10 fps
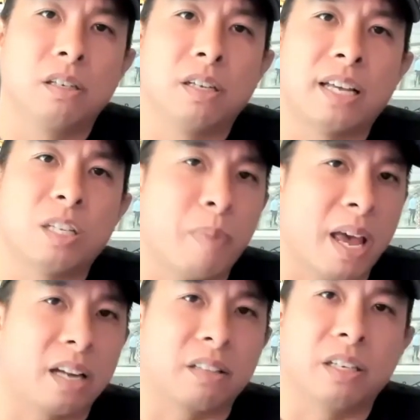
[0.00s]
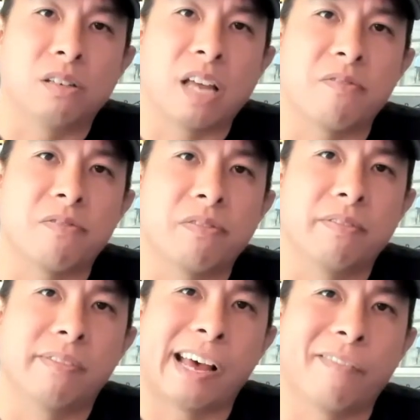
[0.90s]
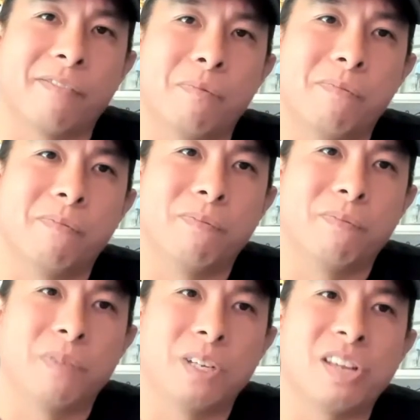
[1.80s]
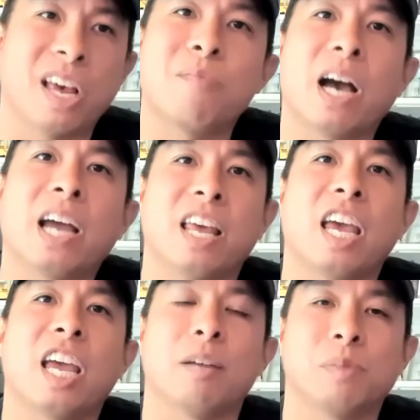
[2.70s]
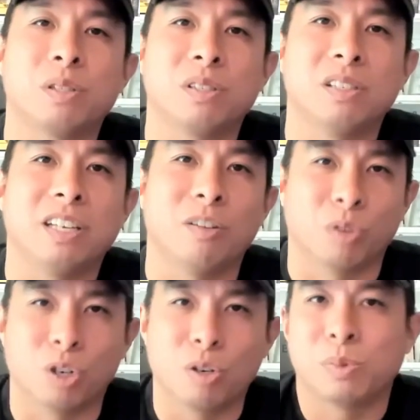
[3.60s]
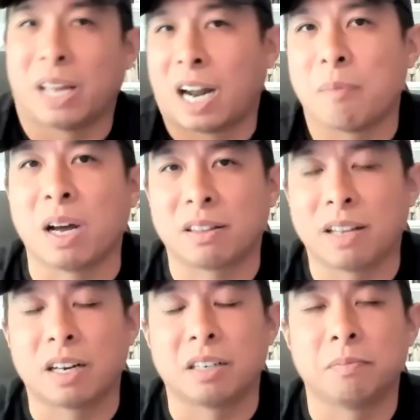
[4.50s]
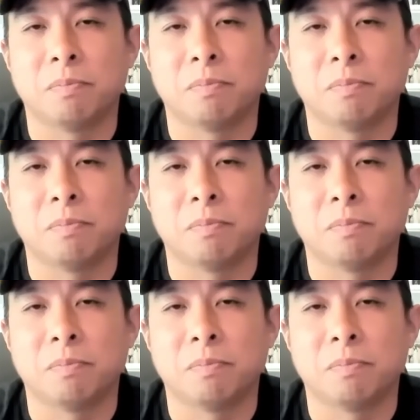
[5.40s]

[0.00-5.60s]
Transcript: Hispanic leaders have said my names in rooms that I'm not there.